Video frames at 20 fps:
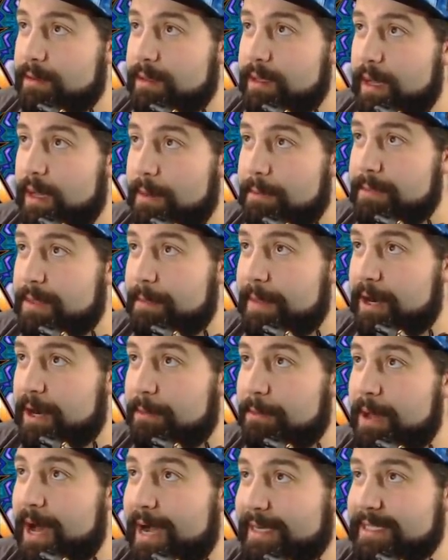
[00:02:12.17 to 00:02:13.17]
the the metal
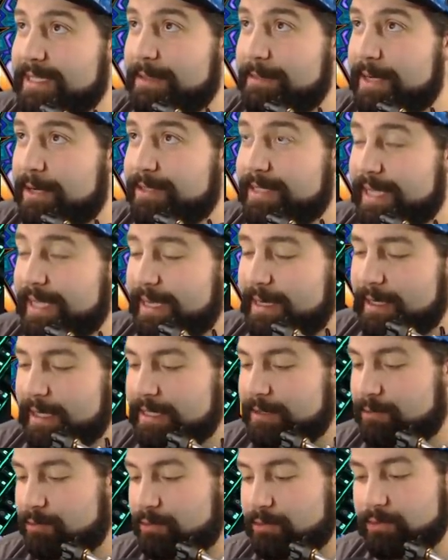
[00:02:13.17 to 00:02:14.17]
box, the metal tin.
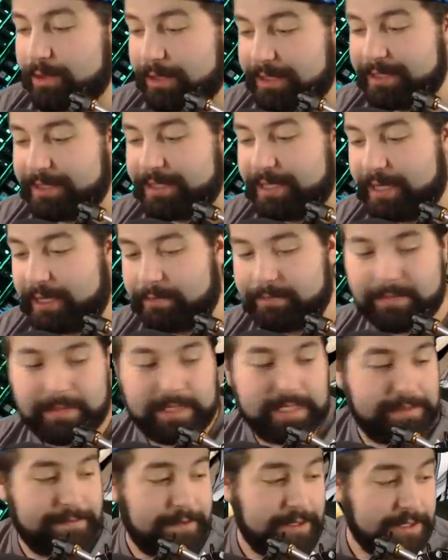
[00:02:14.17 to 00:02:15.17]
It's really sick.
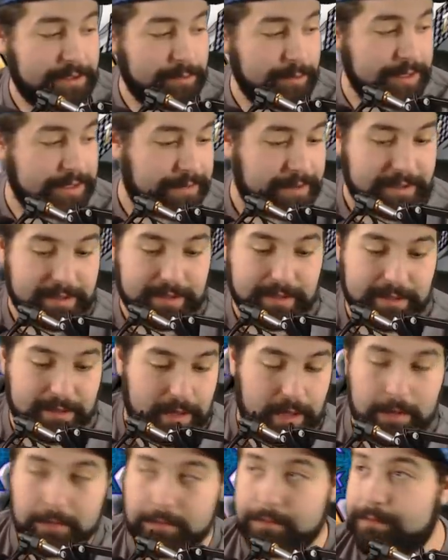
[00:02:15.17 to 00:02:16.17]
This is for the Switch version, so
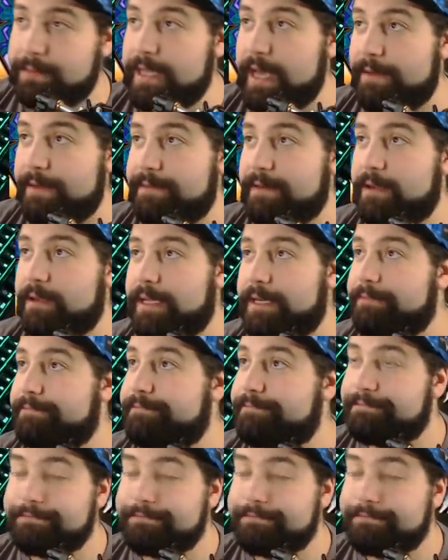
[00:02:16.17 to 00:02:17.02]
I'll definitely